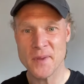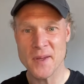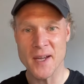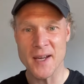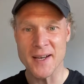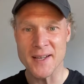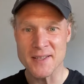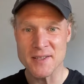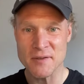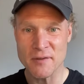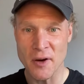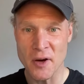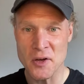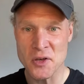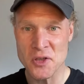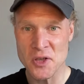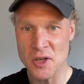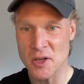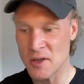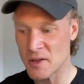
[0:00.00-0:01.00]
in a
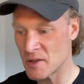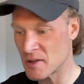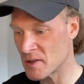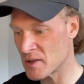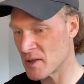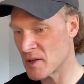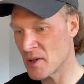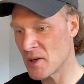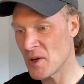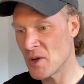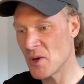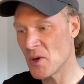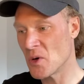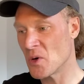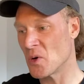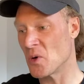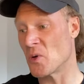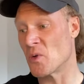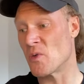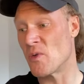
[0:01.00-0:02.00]
devotion,
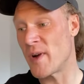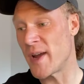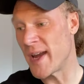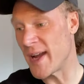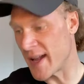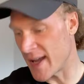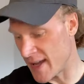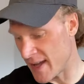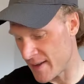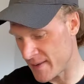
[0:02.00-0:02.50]
or read it